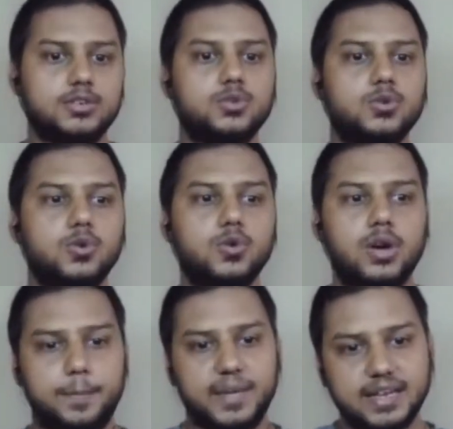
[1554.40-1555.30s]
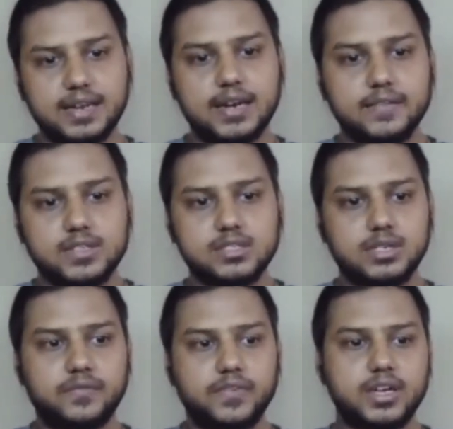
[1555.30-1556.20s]
so beginner level
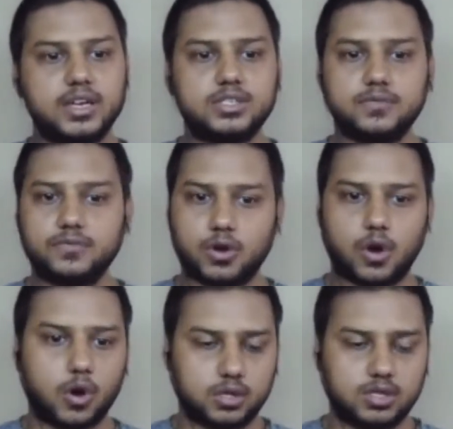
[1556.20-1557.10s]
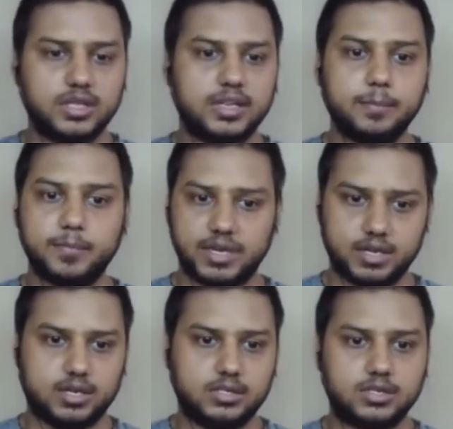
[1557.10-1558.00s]
certification for all the
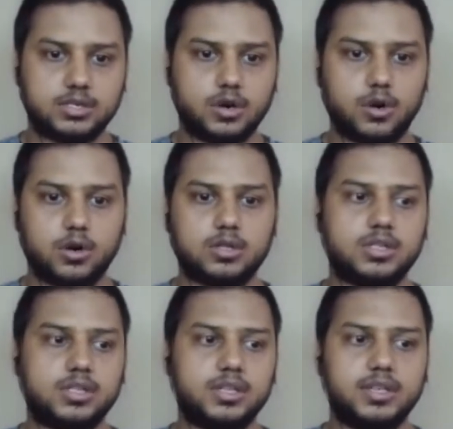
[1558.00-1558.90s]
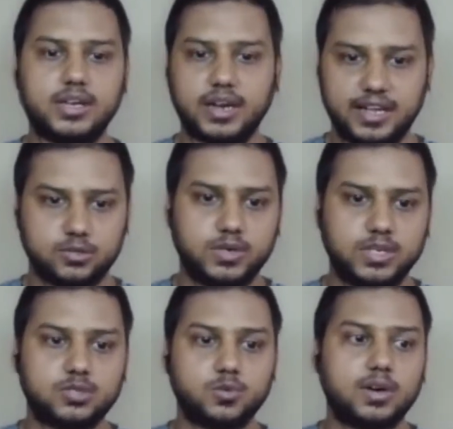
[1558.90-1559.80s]
beginners all the
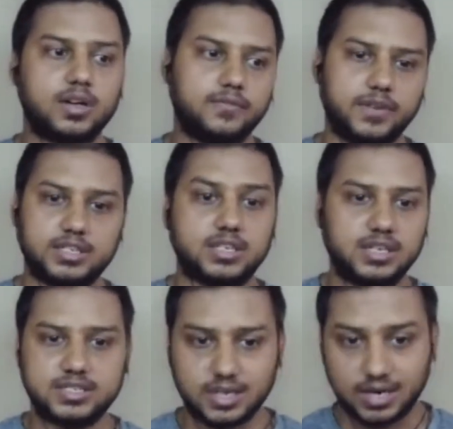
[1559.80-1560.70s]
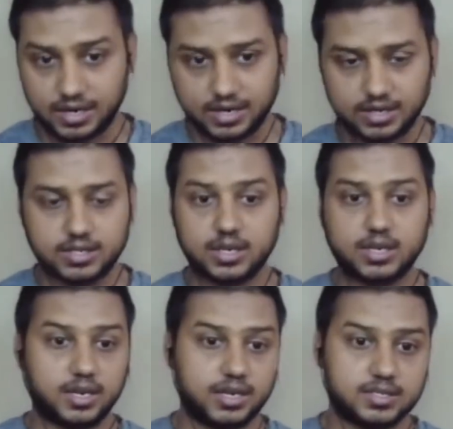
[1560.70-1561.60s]
graduates who are freshly starting their
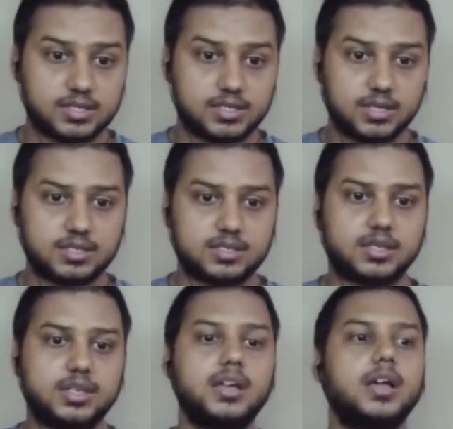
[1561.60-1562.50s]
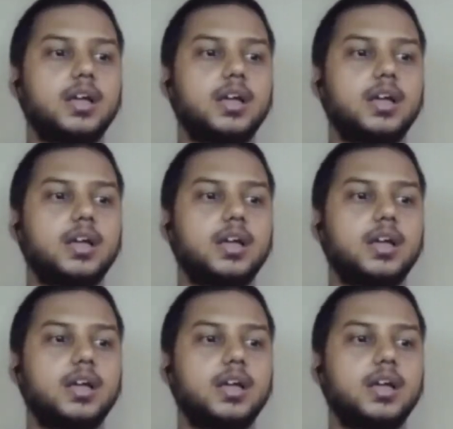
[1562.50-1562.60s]
careers in the industry